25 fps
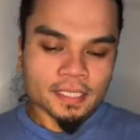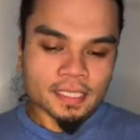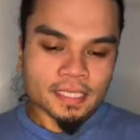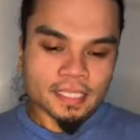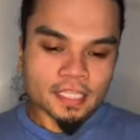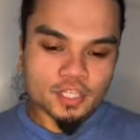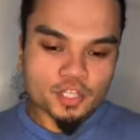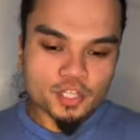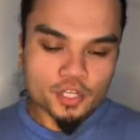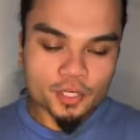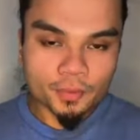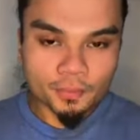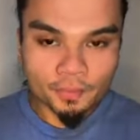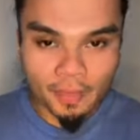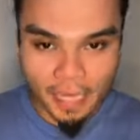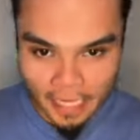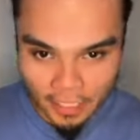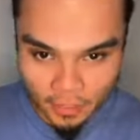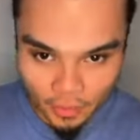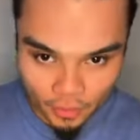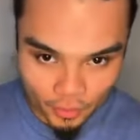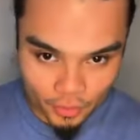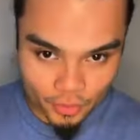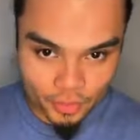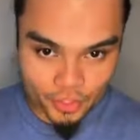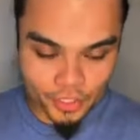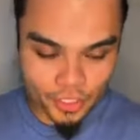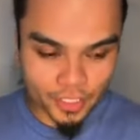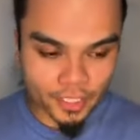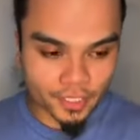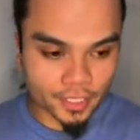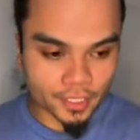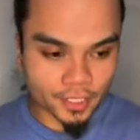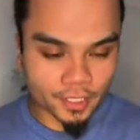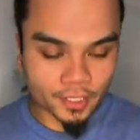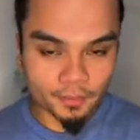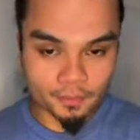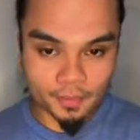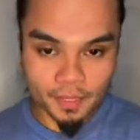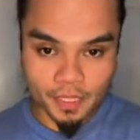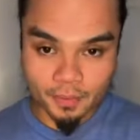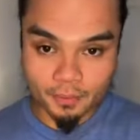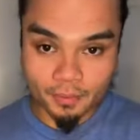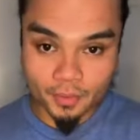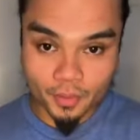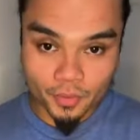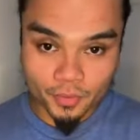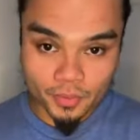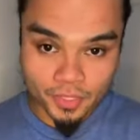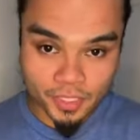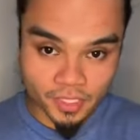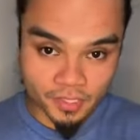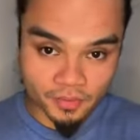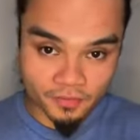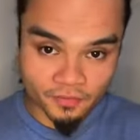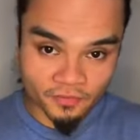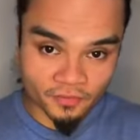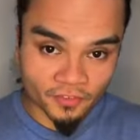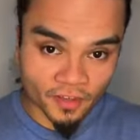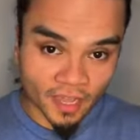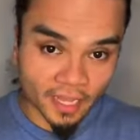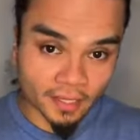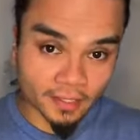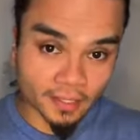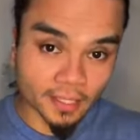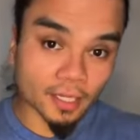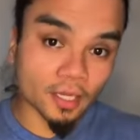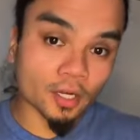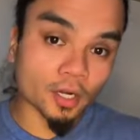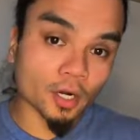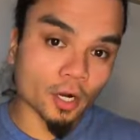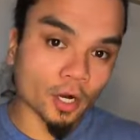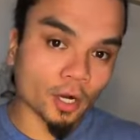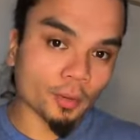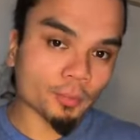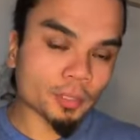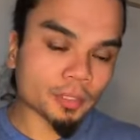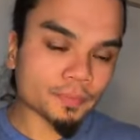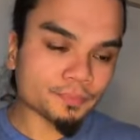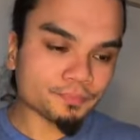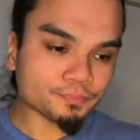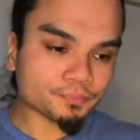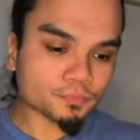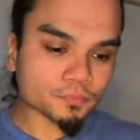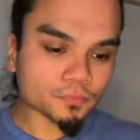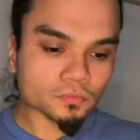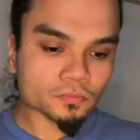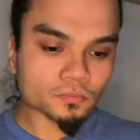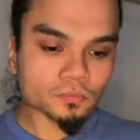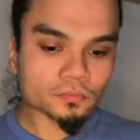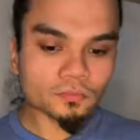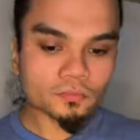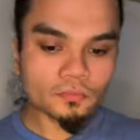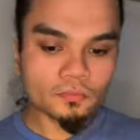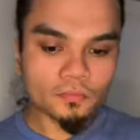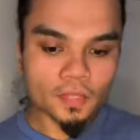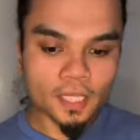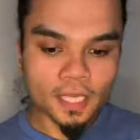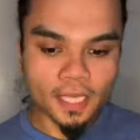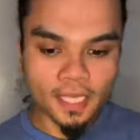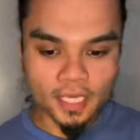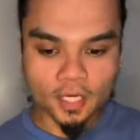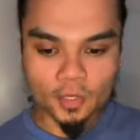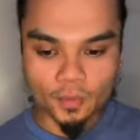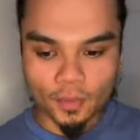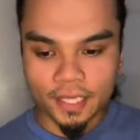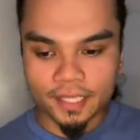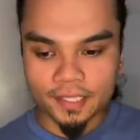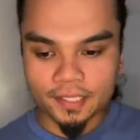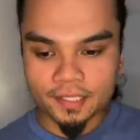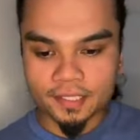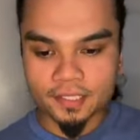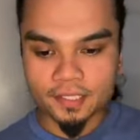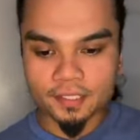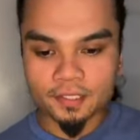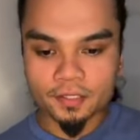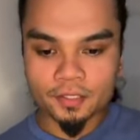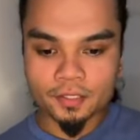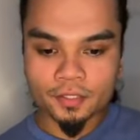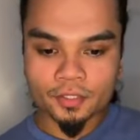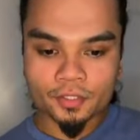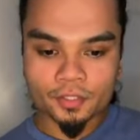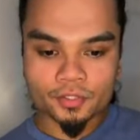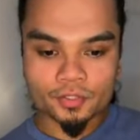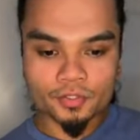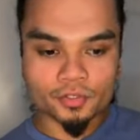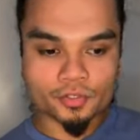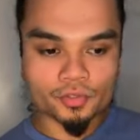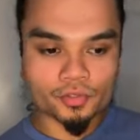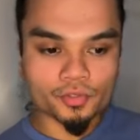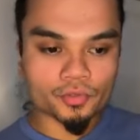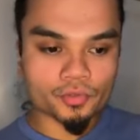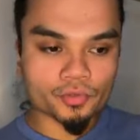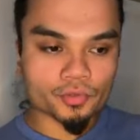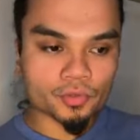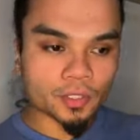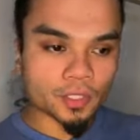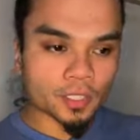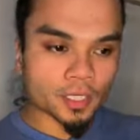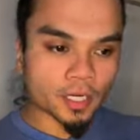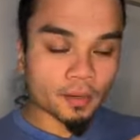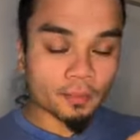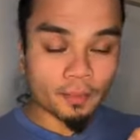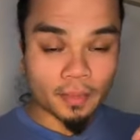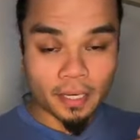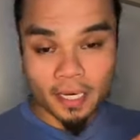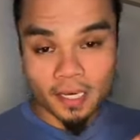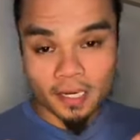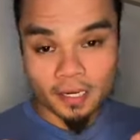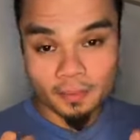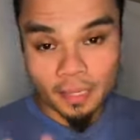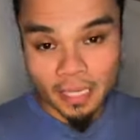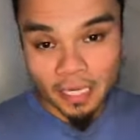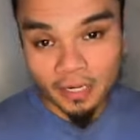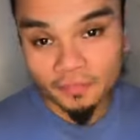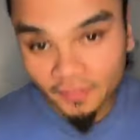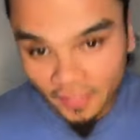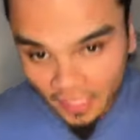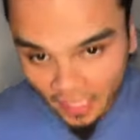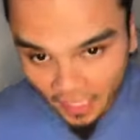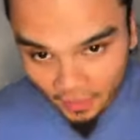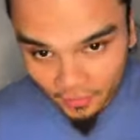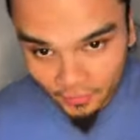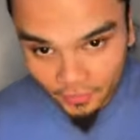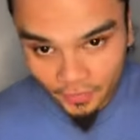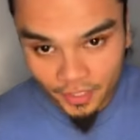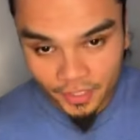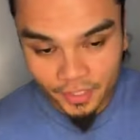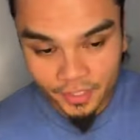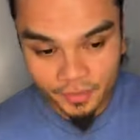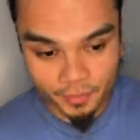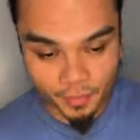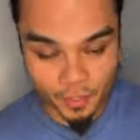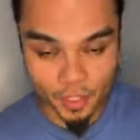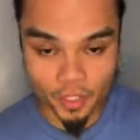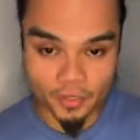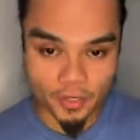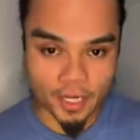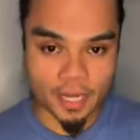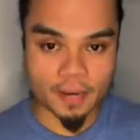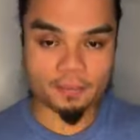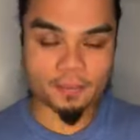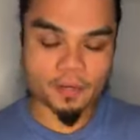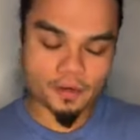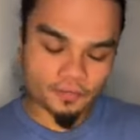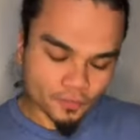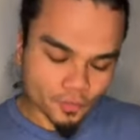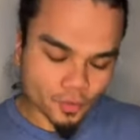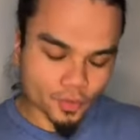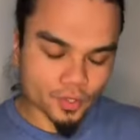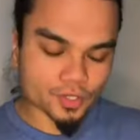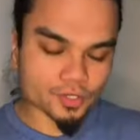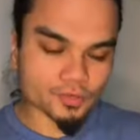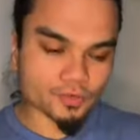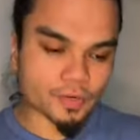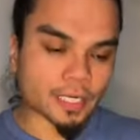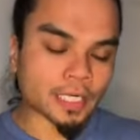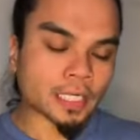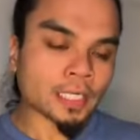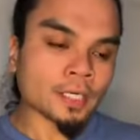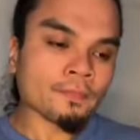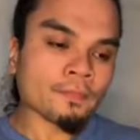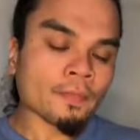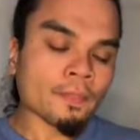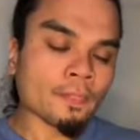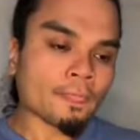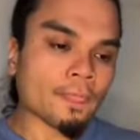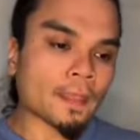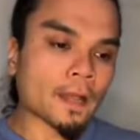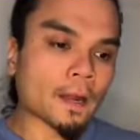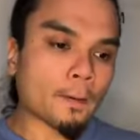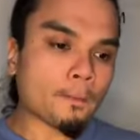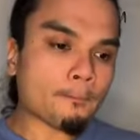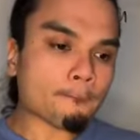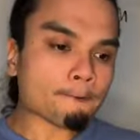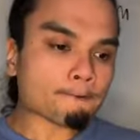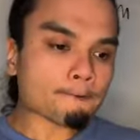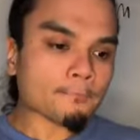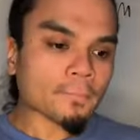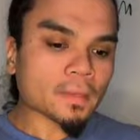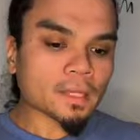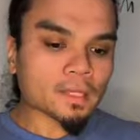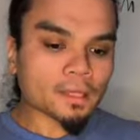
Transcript: each macronutrient, being protein, fat, and carb, equate to an amount of calories per gram, of course, right? Now,